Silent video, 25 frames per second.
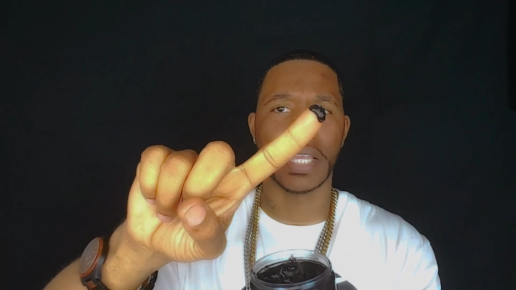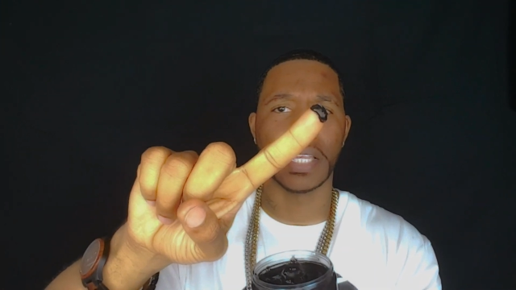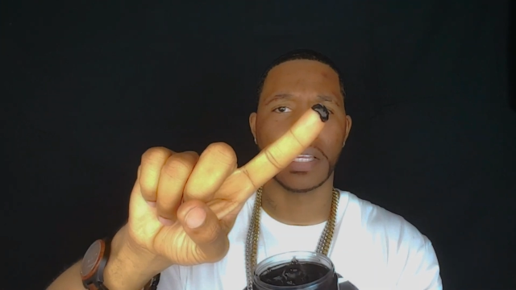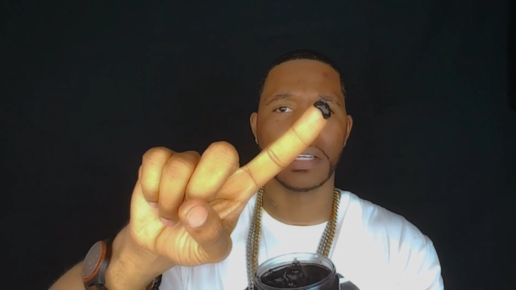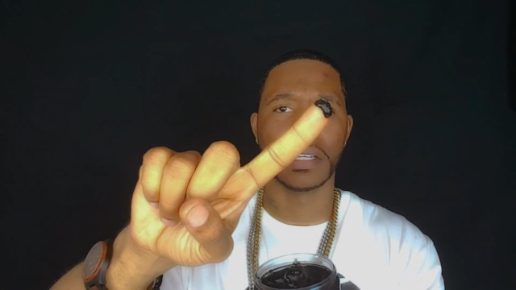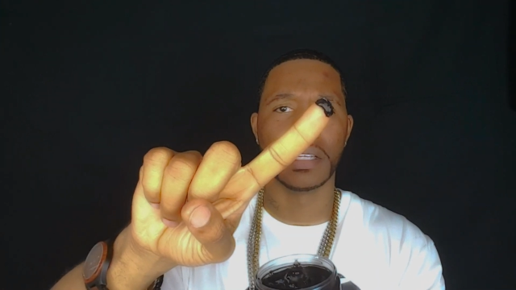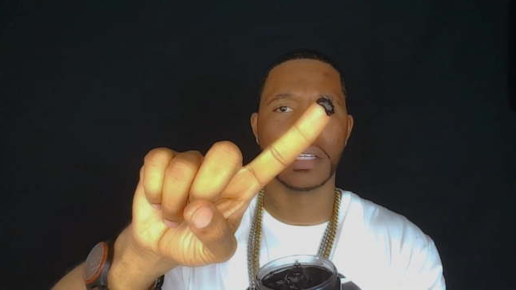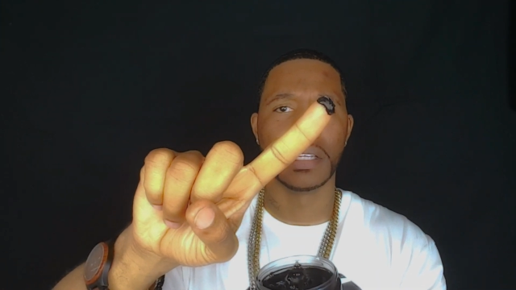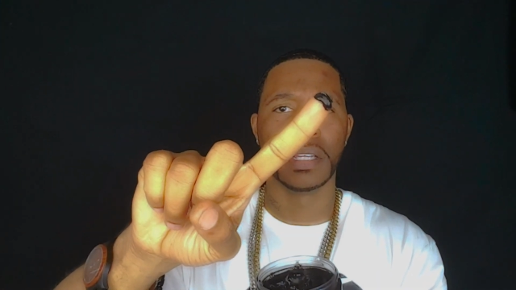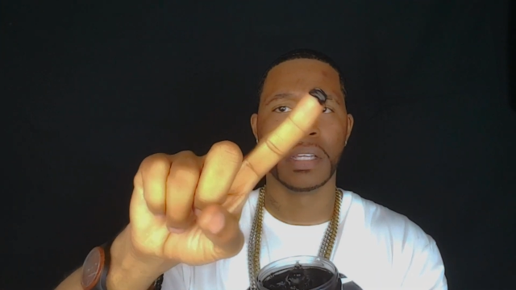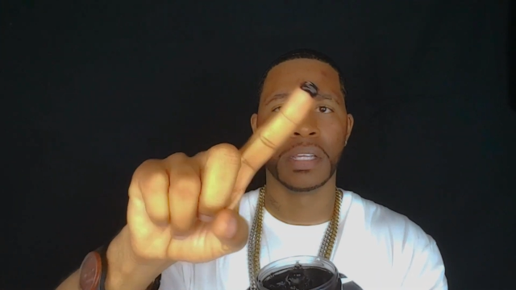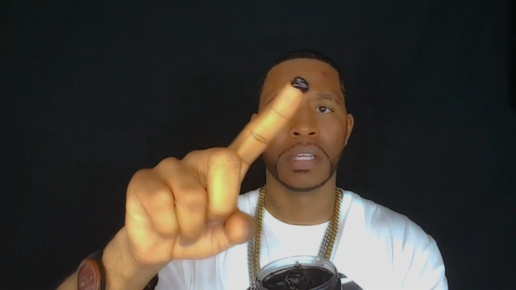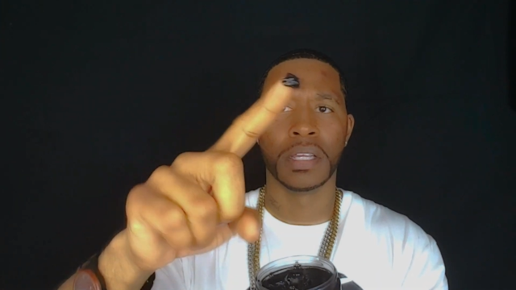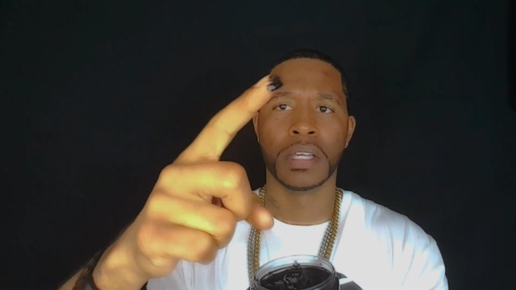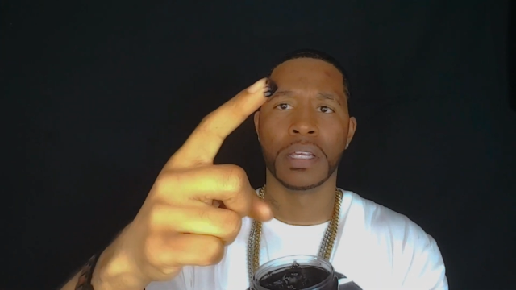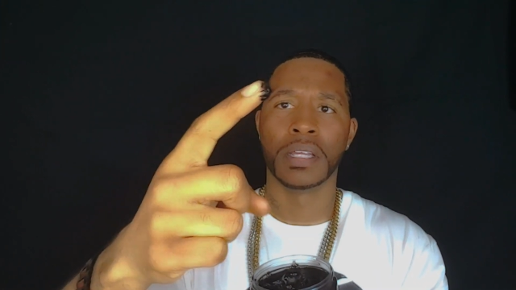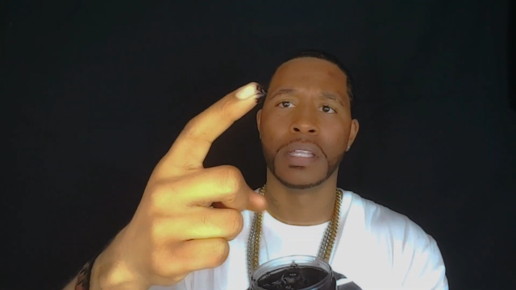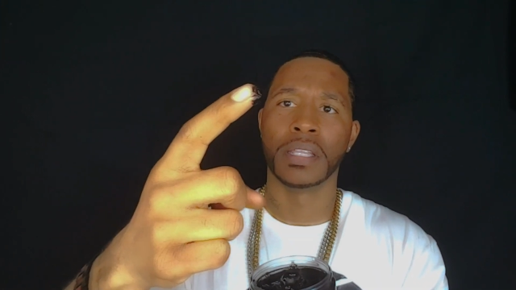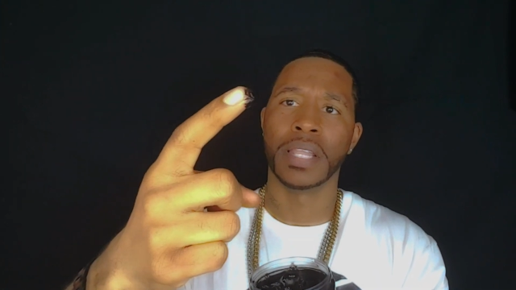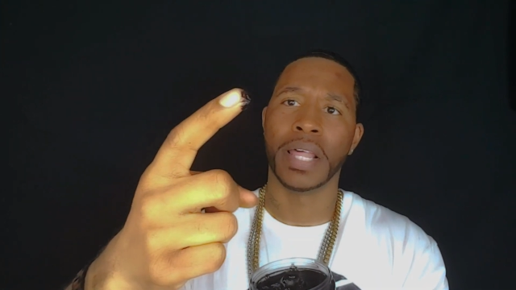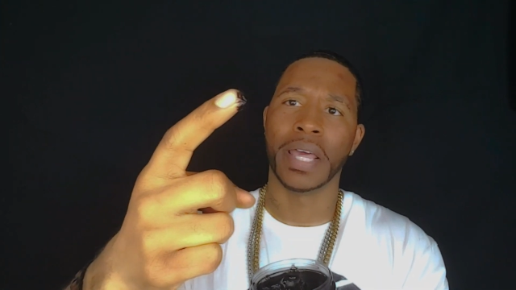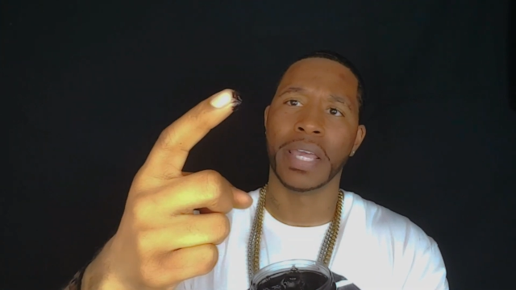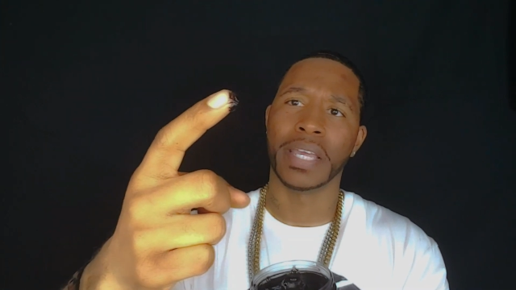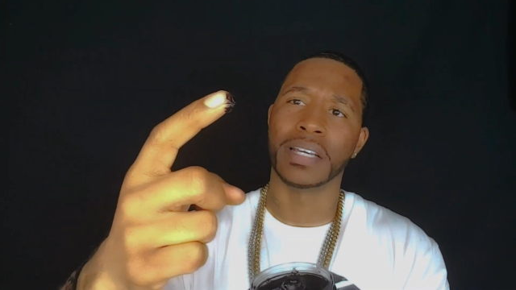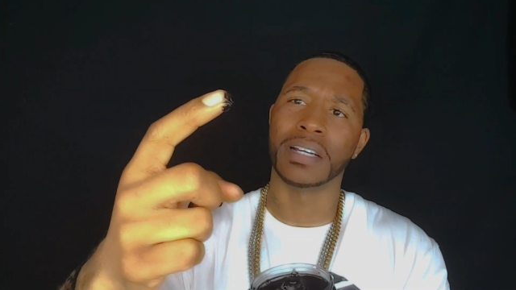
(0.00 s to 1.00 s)

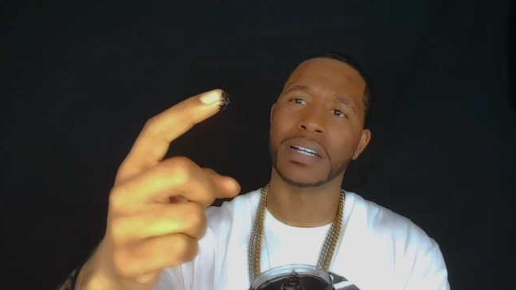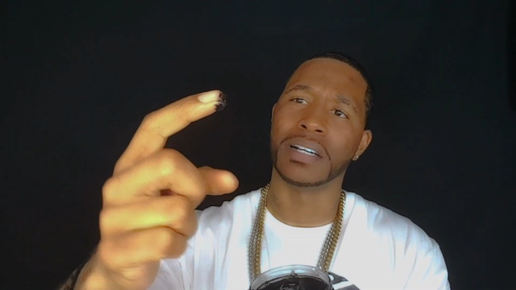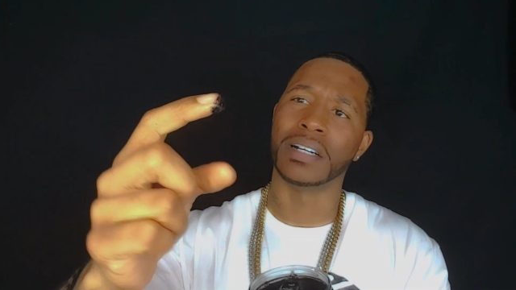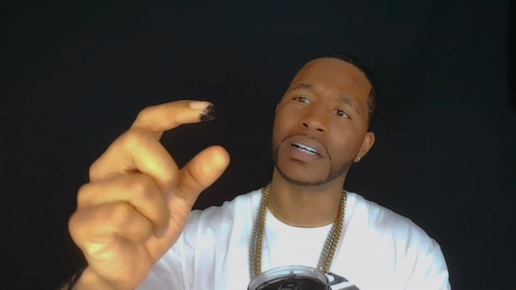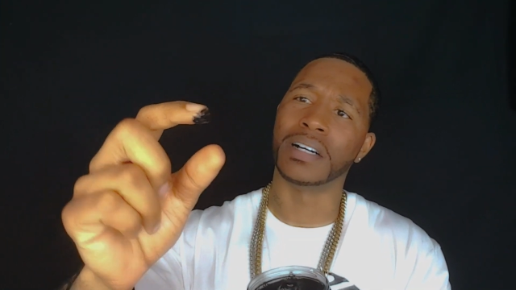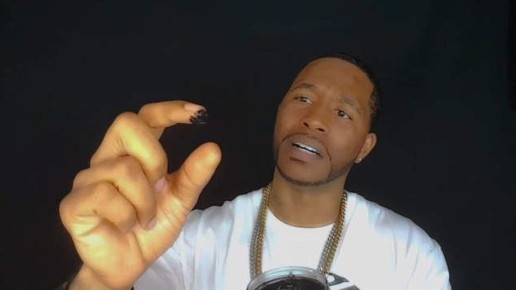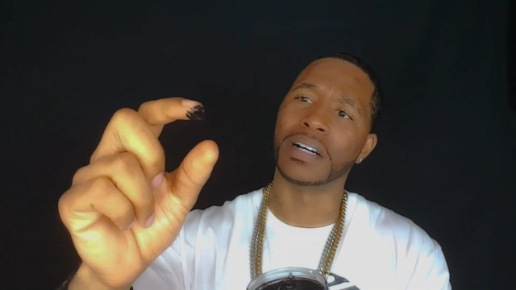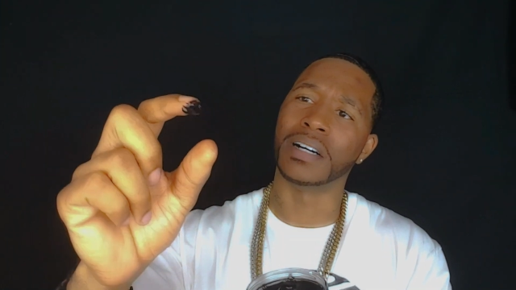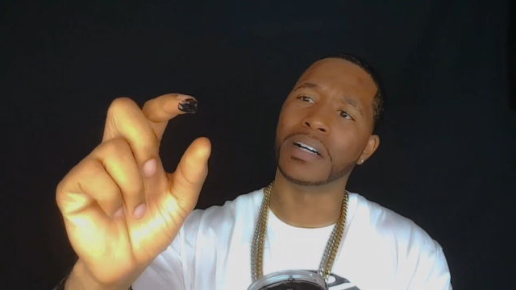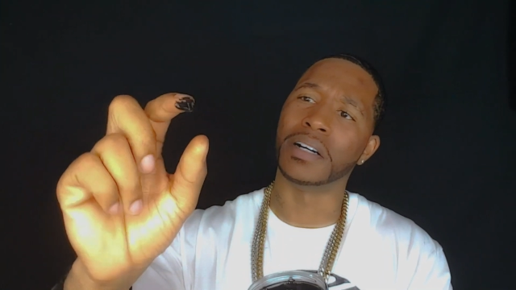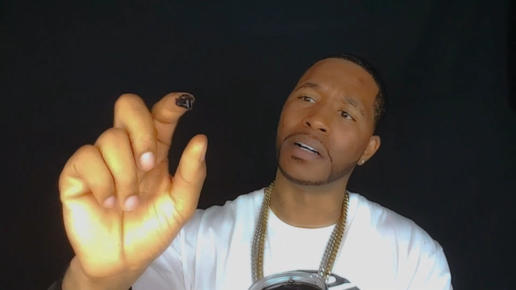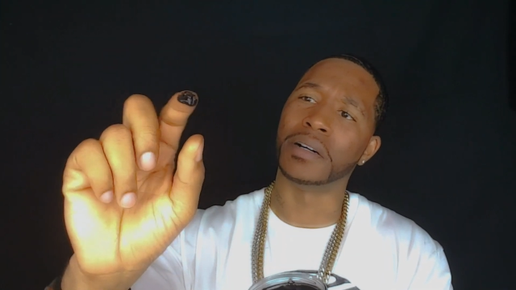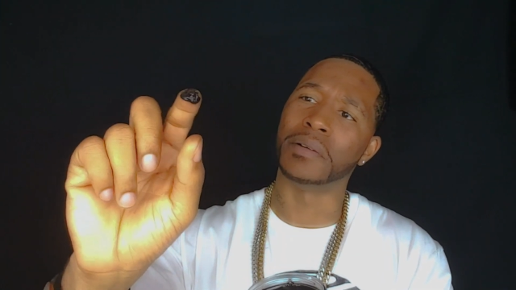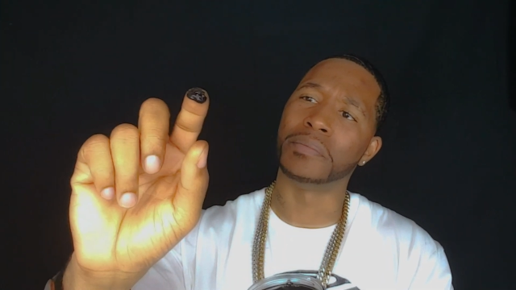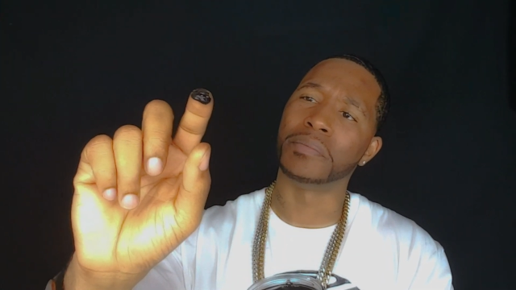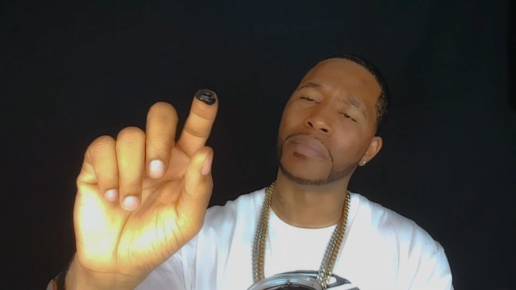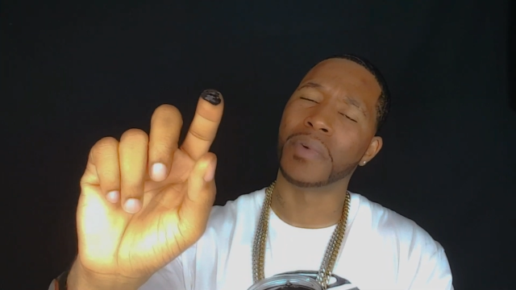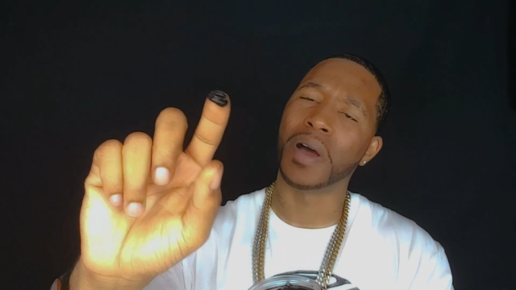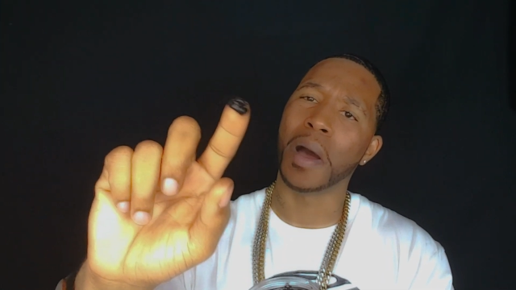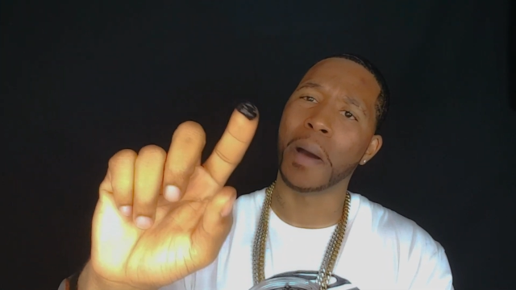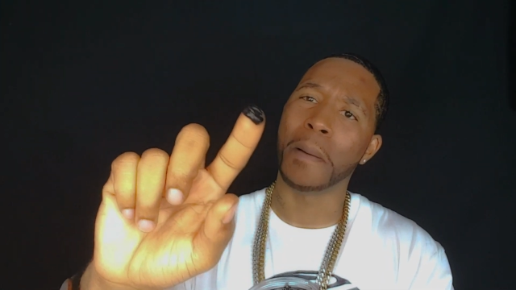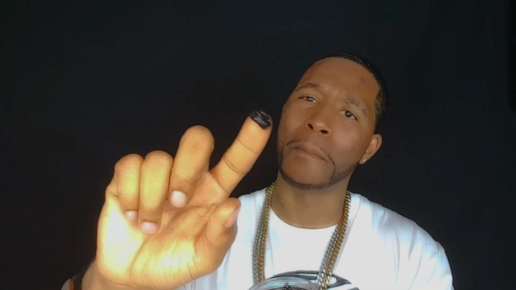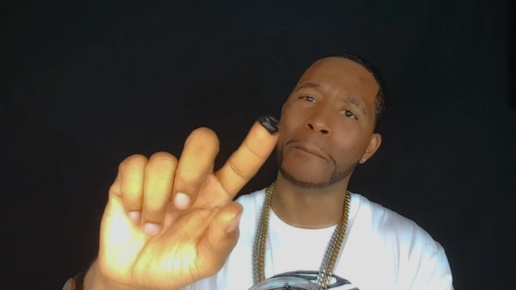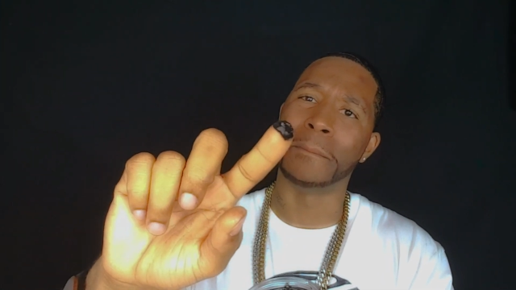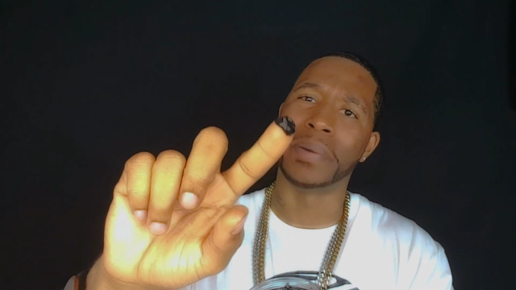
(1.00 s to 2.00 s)

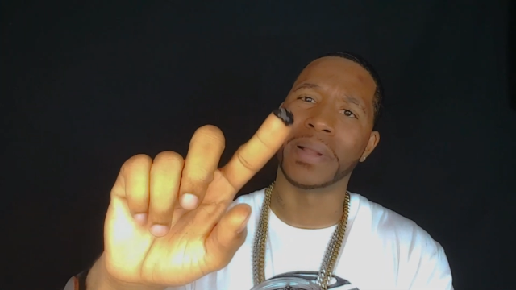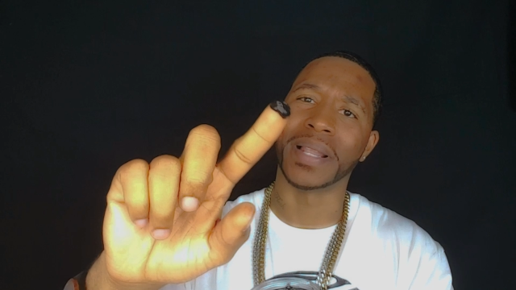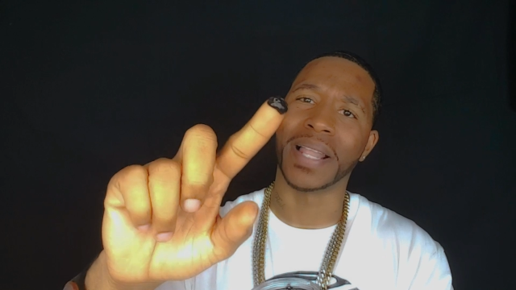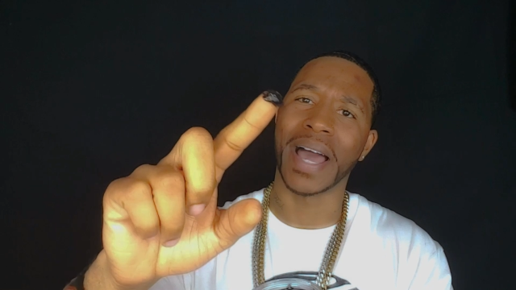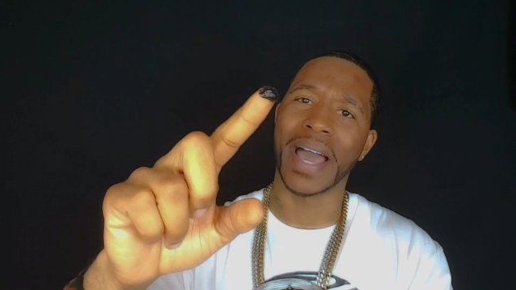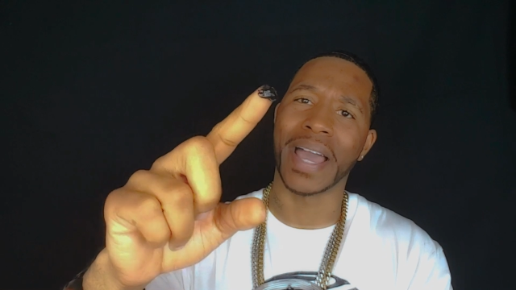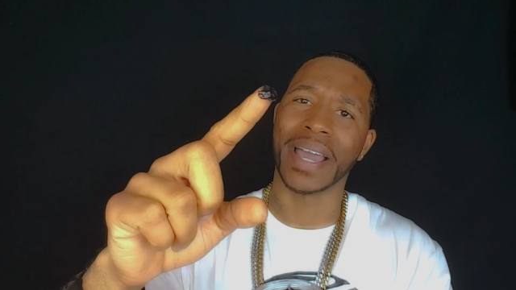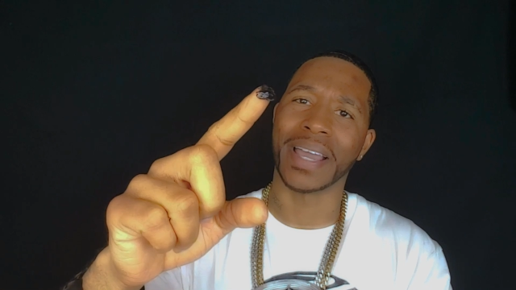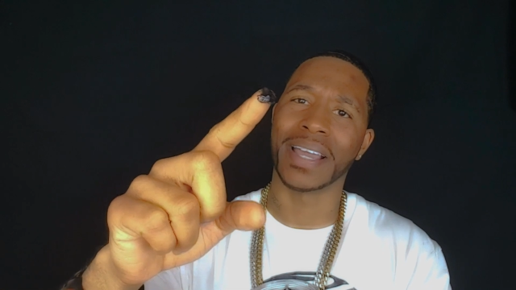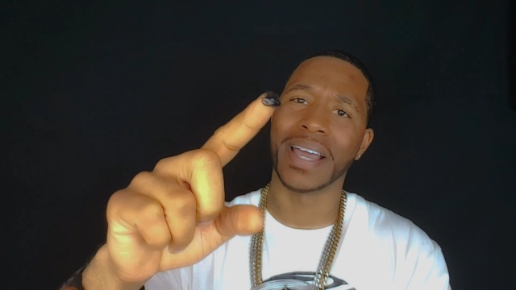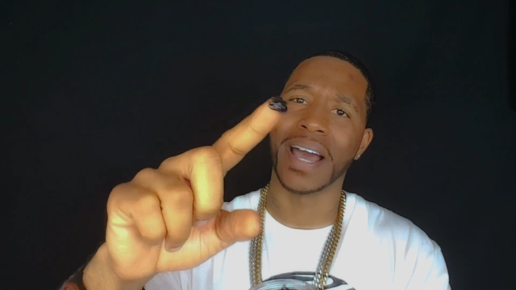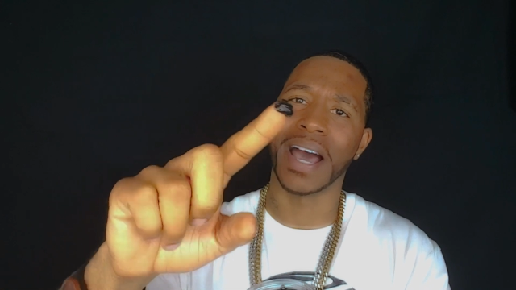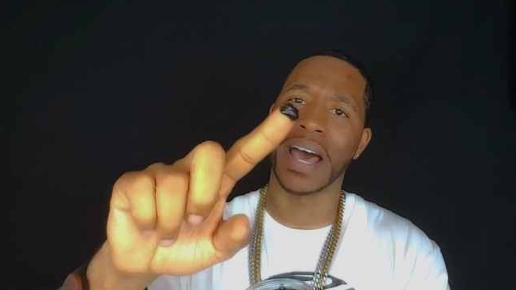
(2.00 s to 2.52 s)
a black